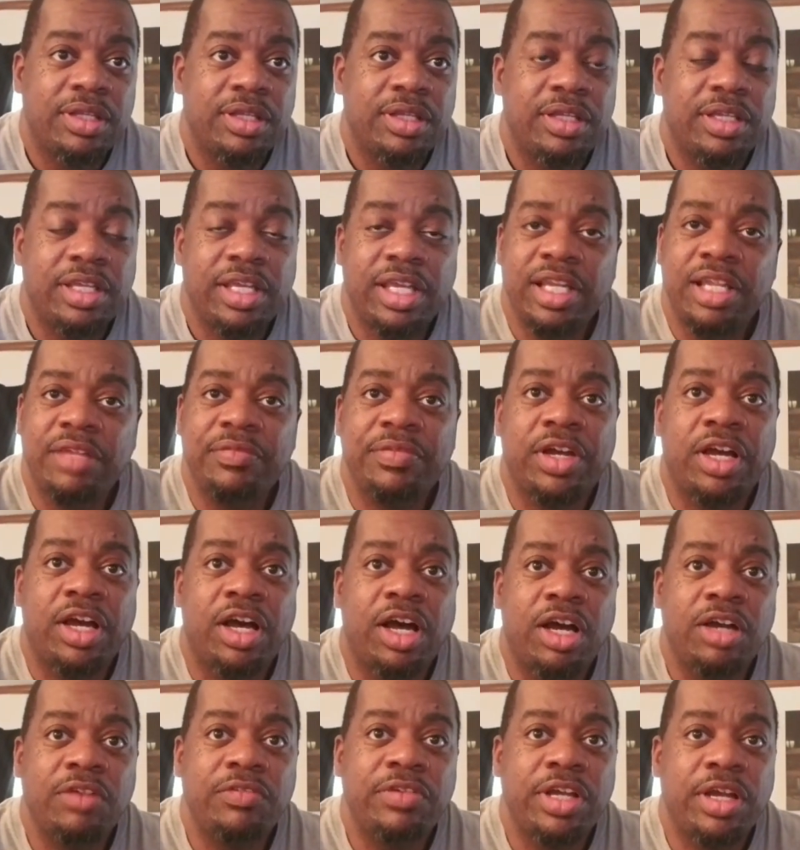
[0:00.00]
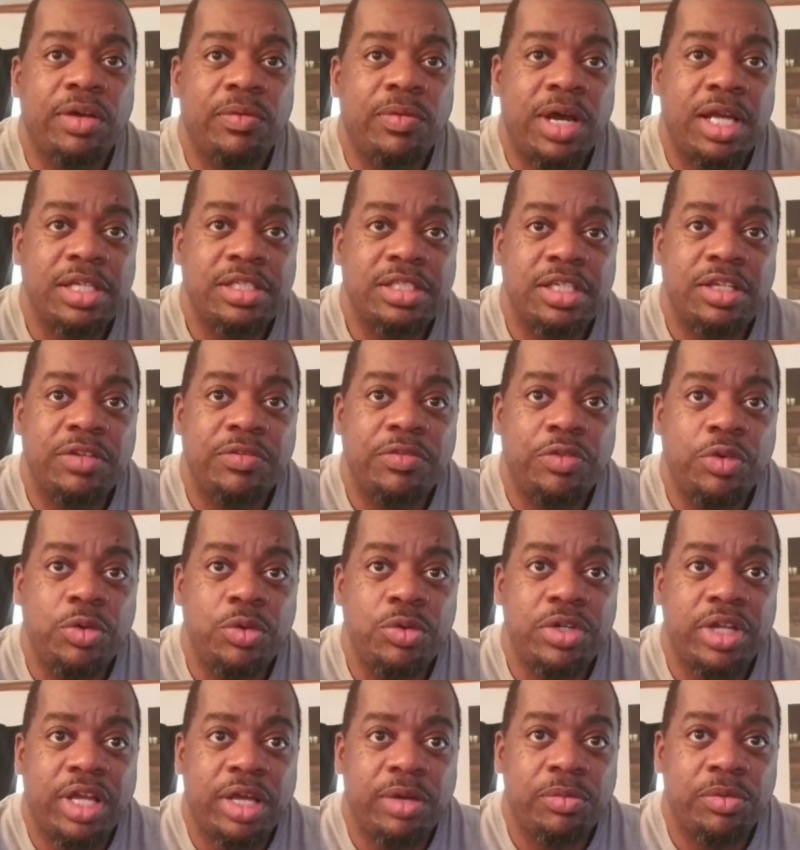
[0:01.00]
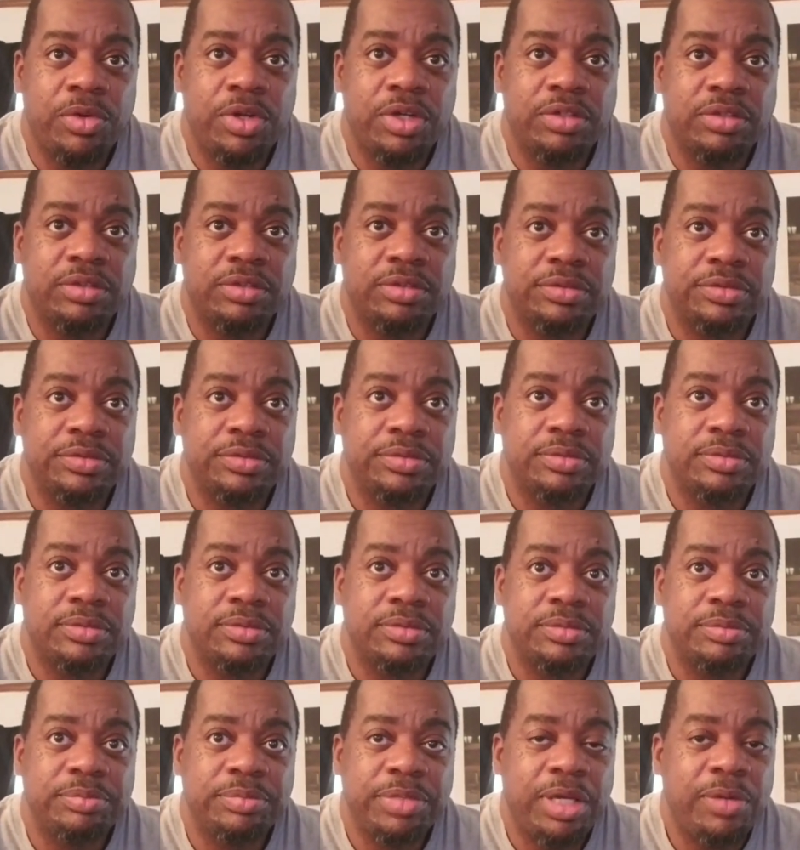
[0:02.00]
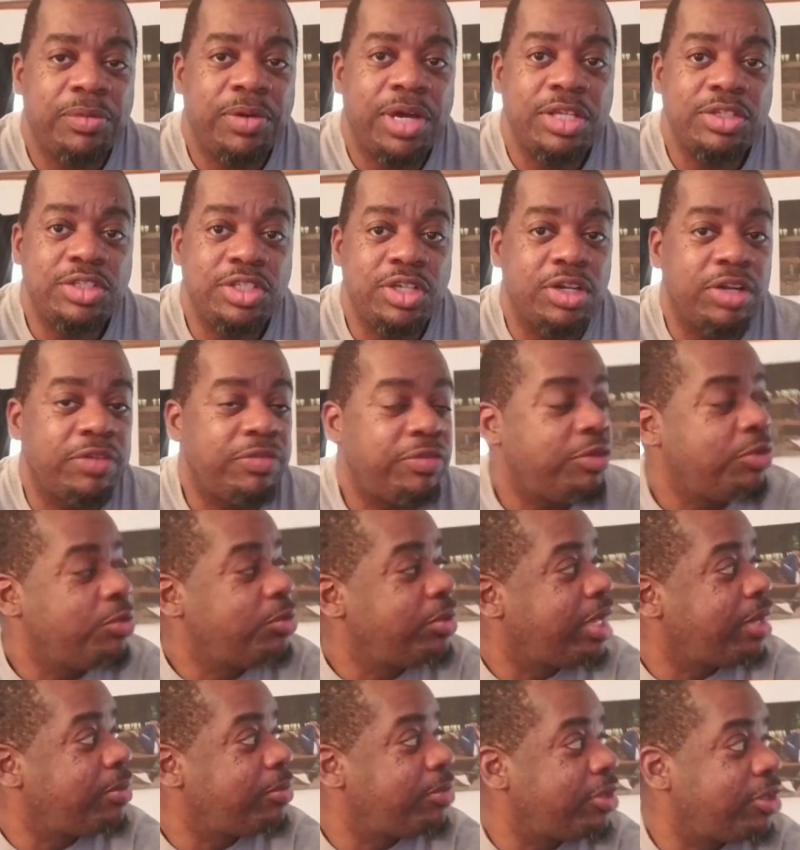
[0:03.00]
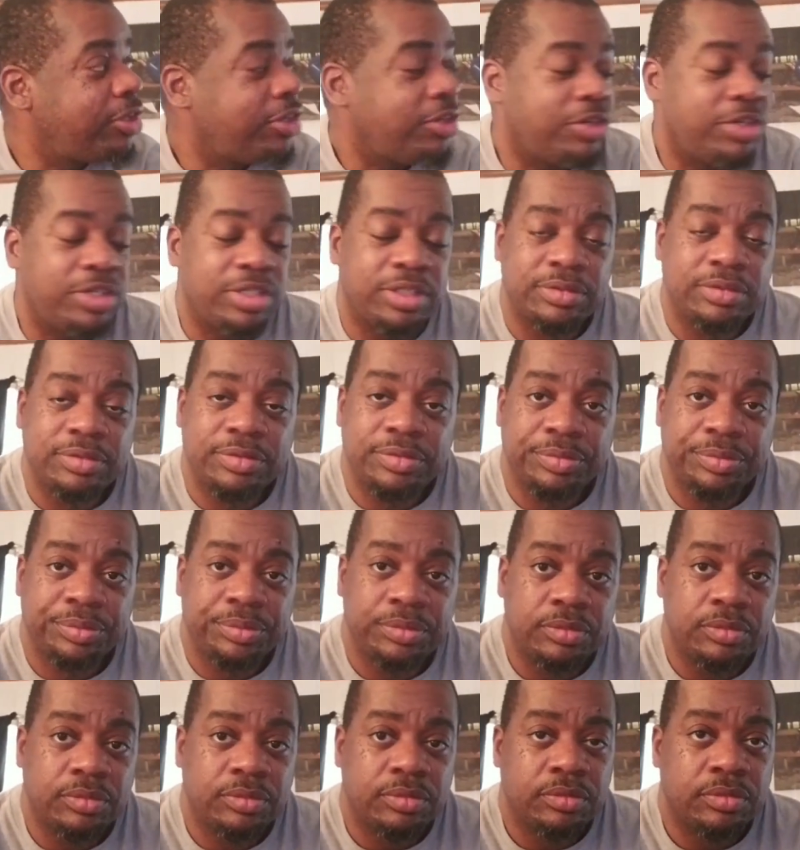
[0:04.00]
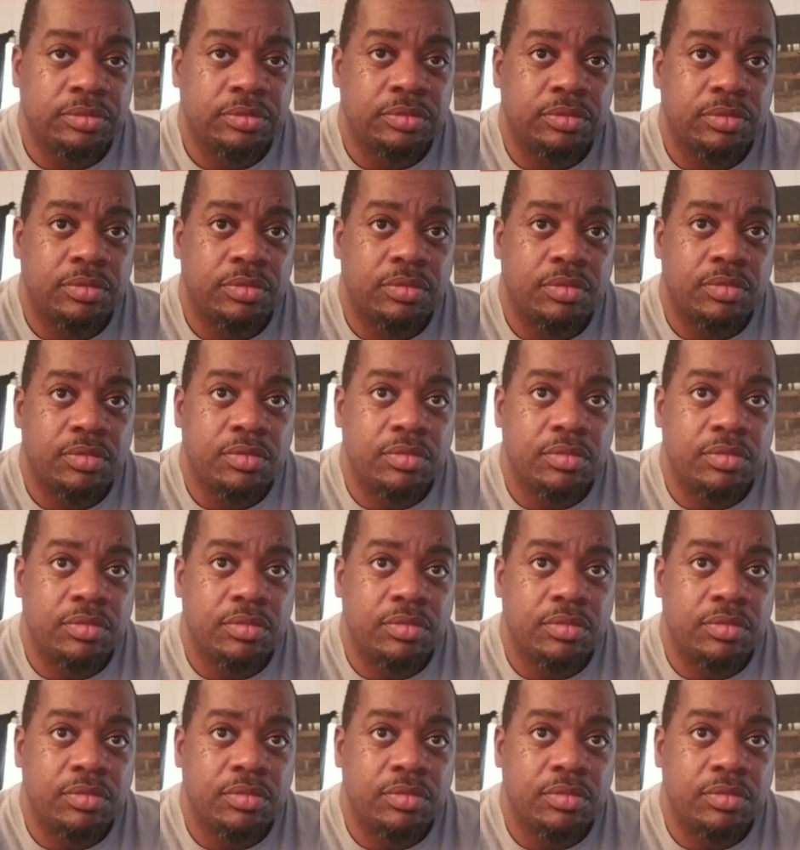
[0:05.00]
Getting even hungrier watching the Food Network. Hey, why you turn the Food Network on? I